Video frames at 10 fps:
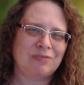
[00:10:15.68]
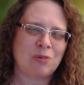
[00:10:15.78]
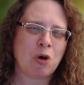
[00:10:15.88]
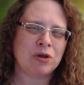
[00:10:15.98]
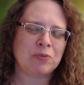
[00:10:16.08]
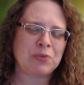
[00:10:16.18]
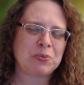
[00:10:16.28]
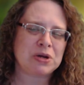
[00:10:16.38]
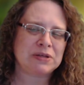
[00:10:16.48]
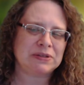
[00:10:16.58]
all could be
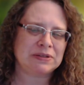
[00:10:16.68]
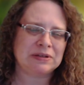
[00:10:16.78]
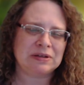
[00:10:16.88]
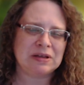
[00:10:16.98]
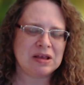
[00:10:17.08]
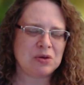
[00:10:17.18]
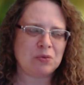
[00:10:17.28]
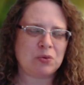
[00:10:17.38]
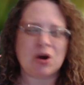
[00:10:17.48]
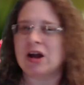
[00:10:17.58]
present, and
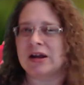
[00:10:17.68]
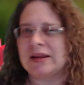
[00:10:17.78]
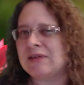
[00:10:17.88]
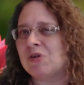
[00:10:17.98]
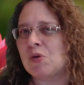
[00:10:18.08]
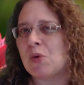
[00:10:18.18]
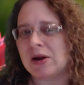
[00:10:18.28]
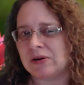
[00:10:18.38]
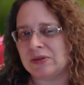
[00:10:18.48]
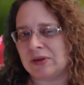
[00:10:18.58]
we're hardly even
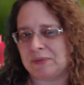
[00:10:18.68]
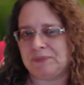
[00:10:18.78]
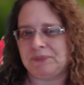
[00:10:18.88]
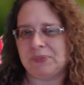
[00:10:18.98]
aware of them.